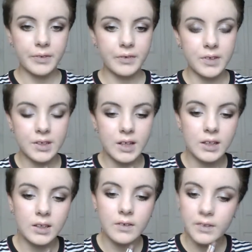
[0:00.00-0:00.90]
And
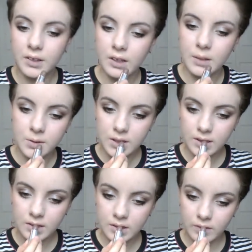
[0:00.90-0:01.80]
I love these
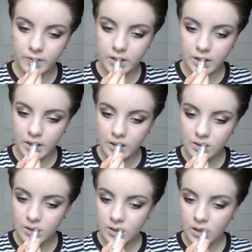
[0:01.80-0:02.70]
lipsticks. They're
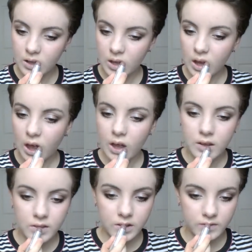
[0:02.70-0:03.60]
very
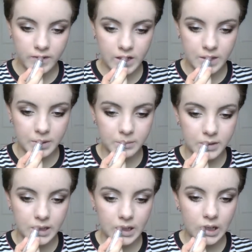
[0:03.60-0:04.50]

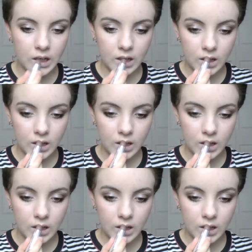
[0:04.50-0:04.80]
pigmented.